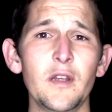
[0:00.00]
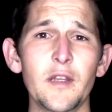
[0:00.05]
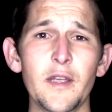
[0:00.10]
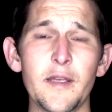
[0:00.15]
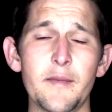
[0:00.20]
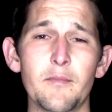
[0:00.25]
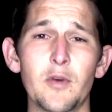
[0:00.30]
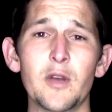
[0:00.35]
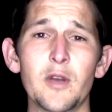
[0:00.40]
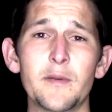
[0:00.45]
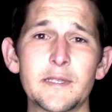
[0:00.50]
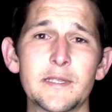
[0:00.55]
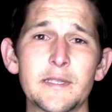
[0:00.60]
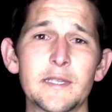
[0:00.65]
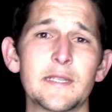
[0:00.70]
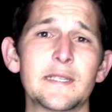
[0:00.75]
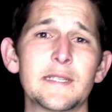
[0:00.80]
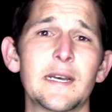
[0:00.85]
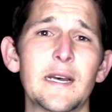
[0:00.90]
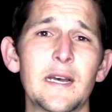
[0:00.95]
a moment
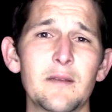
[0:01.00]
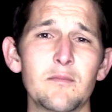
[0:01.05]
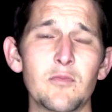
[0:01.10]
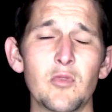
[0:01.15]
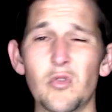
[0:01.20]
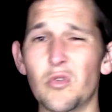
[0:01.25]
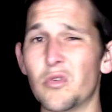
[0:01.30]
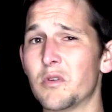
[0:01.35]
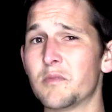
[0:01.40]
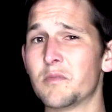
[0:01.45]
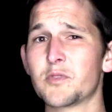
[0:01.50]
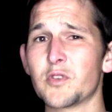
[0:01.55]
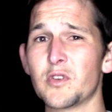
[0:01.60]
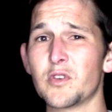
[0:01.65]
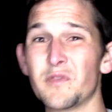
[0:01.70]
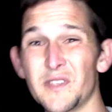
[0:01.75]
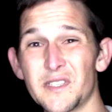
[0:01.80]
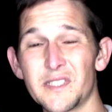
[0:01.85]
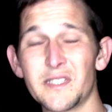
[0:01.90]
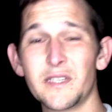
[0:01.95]
in time or sort
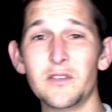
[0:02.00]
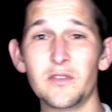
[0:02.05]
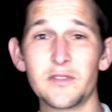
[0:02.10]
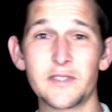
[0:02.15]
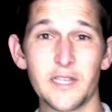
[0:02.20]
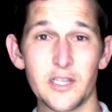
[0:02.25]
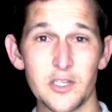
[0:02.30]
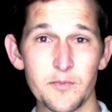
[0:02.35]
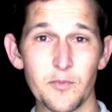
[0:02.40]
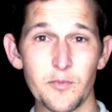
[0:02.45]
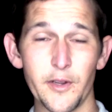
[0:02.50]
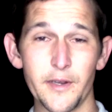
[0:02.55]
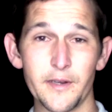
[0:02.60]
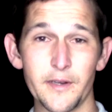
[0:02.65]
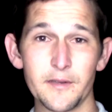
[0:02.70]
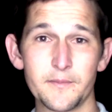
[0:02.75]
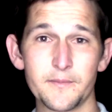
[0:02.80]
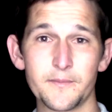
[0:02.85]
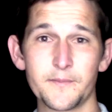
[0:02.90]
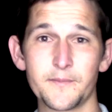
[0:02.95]
of a single touch point.